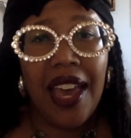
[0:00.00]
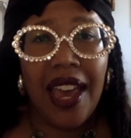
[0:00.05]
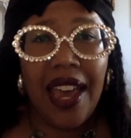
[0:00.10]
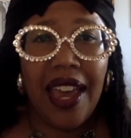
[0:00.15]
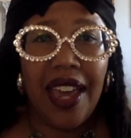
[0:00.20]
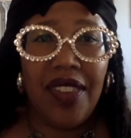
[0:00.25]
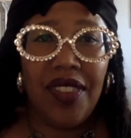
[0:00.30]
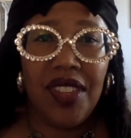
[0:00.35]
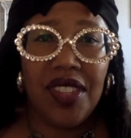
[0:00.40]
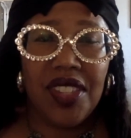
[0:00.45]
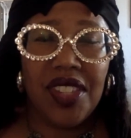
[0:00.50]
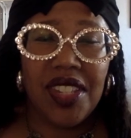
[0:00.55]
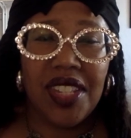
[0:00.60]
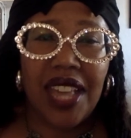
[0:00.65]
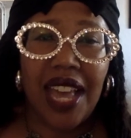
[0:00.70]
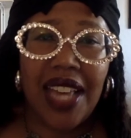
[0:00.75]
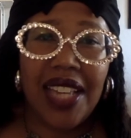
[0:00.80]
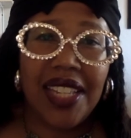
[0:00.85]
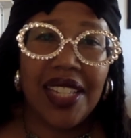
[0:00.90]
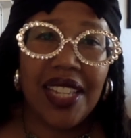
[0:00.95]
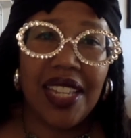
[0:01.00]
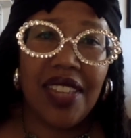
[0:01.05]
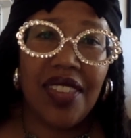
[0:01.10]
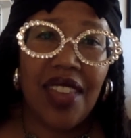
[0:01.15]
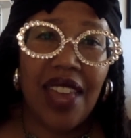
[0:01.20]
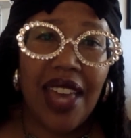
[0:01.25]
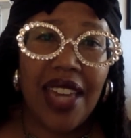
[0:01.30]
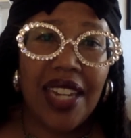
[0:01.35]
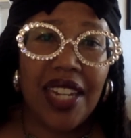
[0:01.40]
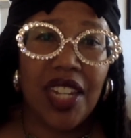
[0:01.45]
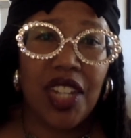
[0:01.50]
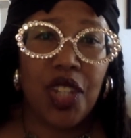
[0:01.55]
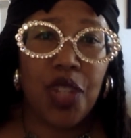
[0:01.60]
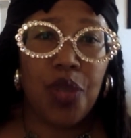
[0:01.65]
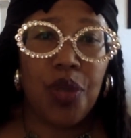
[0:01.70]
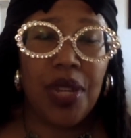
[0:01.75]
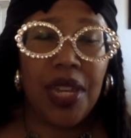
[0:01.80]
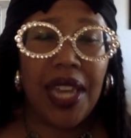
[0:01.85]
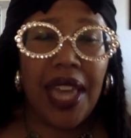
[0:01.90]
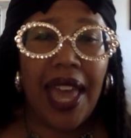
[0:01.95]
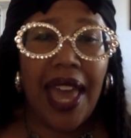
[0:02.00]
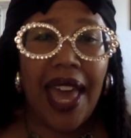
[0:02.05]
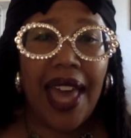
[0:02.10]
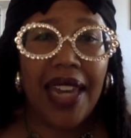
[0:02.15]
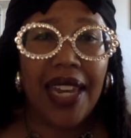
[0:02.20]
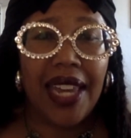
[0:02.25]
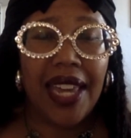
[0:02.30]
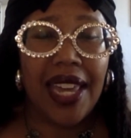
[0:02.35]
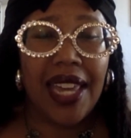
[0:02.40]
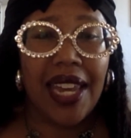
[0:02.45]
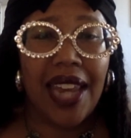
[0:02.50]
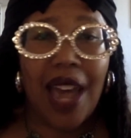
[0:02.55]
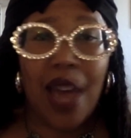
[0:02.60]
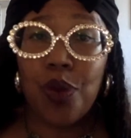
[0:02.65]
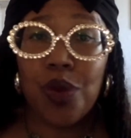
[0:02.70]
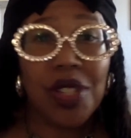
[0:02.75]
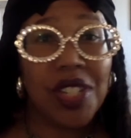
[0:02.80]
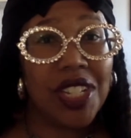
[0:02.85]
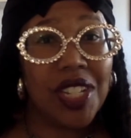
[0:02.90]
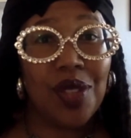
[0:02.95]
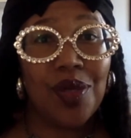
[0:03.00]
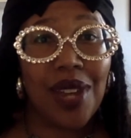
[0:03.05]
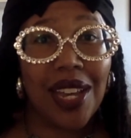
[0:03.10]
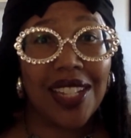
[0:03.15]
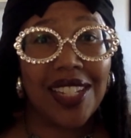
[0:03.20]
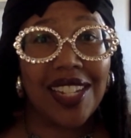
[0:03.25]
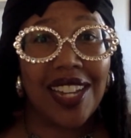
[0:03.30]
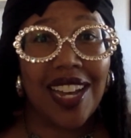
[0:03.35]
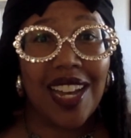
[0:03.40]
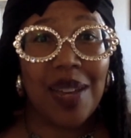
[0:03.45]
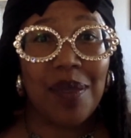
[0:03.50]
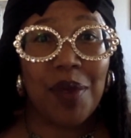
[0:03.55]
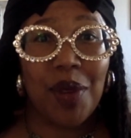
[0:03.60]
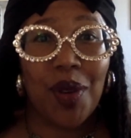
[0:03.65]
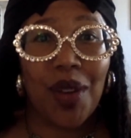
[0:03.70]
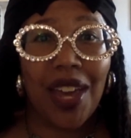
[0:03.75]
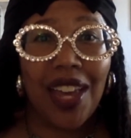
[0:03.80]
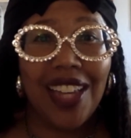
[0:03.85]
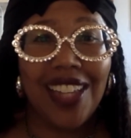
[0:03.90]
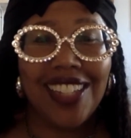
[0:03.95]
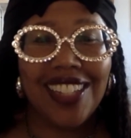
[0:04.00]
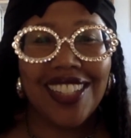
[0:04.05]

and this is I Said That in a Unique Hat, and I will see you next time, okay?